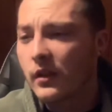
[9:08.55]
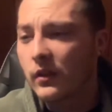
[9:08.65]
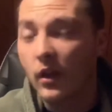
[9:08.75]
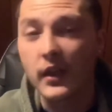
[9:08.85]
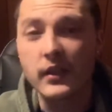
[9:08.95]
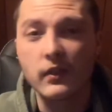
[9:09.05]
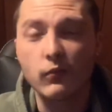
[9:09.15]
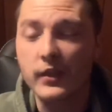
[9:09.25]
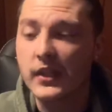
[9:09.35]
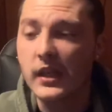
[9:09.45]
light
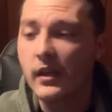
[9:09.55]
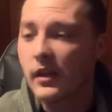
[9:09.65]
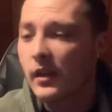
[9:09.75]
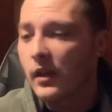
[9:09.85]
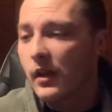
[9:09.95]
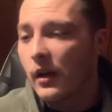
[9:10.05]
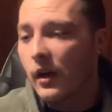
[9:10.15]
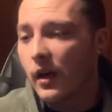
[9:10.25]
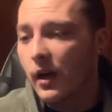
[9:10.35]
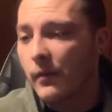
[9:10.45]
whiskey
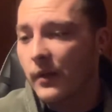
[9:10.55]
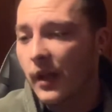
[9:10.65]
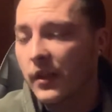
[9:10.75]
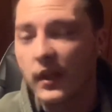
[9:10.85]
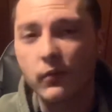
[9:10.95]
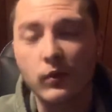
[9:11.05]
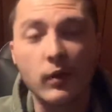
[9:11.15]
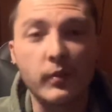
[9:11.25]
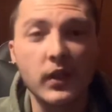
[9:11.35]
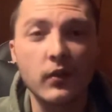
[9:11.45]
um, that I think would
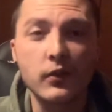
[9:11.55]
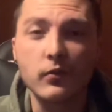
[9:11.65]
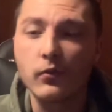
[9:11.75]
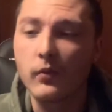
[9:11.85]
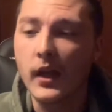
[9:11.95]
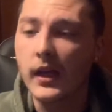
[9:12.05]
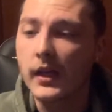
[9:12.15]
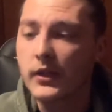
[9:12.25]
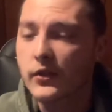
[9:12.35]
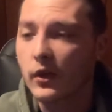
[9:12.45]
appeal to
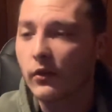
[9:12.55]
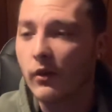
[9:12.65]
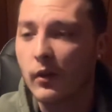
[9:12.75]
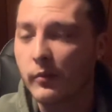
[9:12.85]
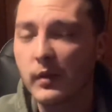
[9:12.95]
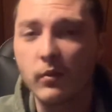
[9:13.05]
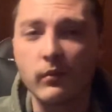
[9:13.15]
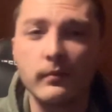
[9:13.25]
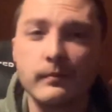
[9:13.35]
a certain crowd of people.